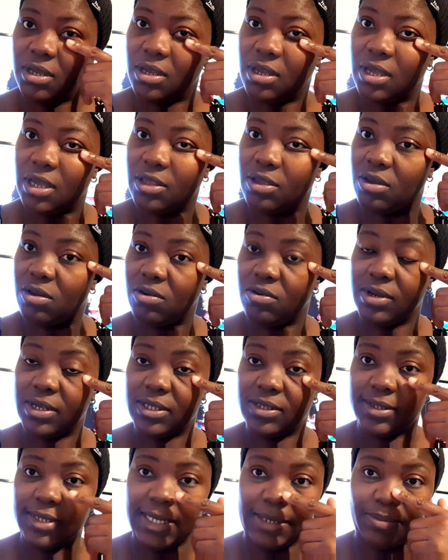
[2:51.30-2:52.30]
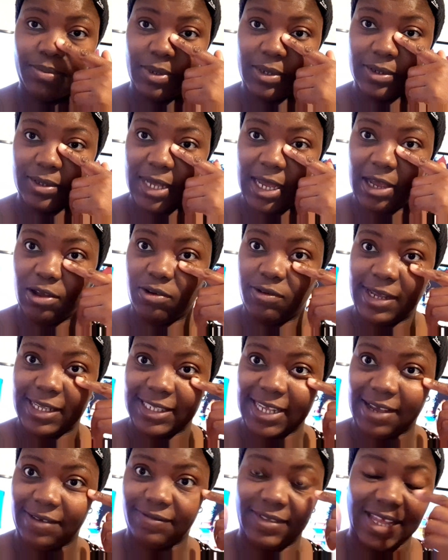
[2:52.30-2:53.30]
I don't always sleep well, so I
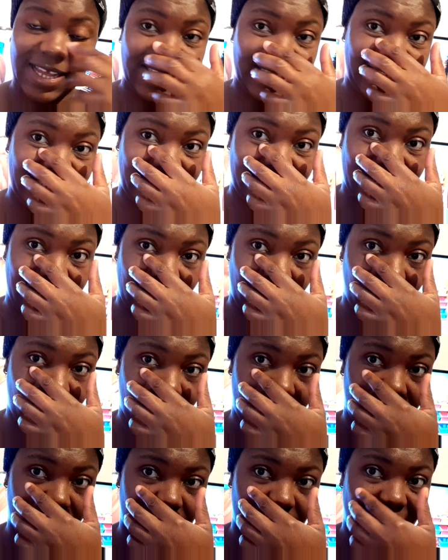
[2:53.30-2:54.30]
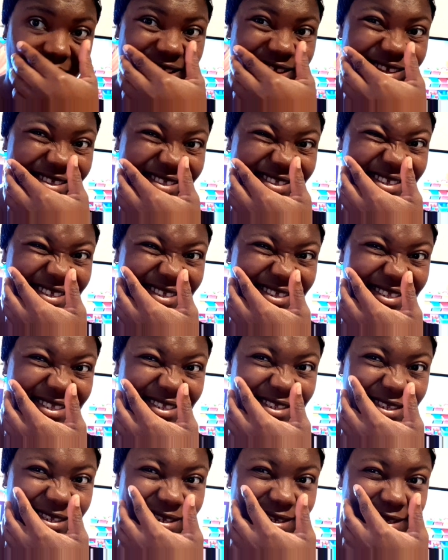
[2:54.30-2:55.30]
always have that thing that always hangs it.
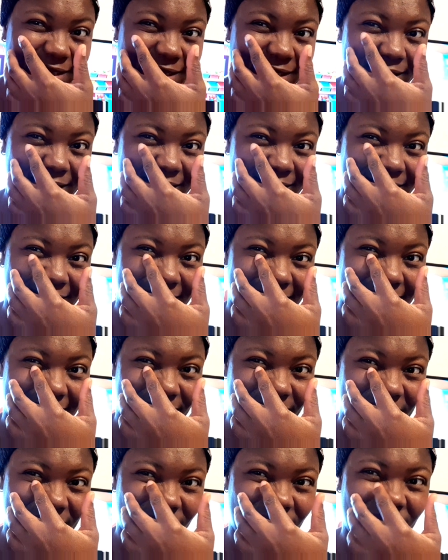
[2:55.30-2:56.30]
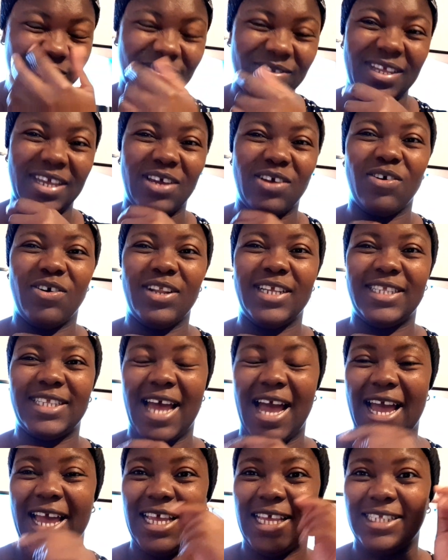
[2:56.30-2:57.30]
What do they call it?
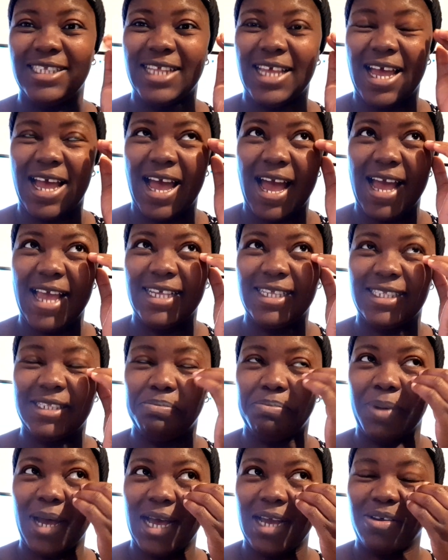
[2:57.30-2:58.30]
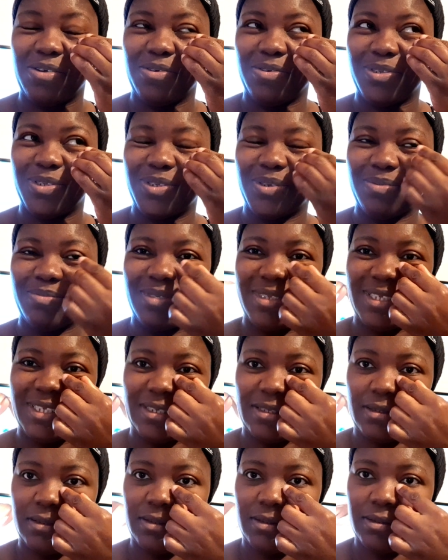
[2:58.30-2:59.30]
Ice bag or
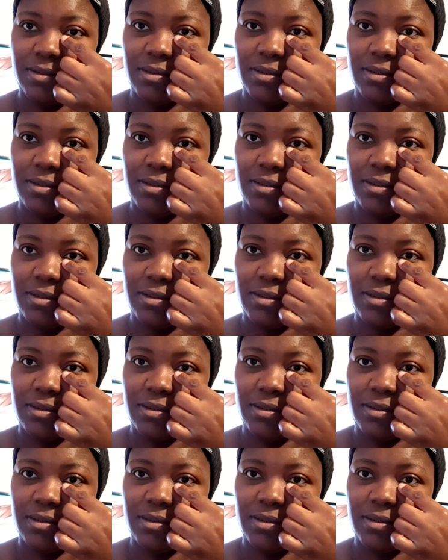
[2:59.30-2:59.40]
something.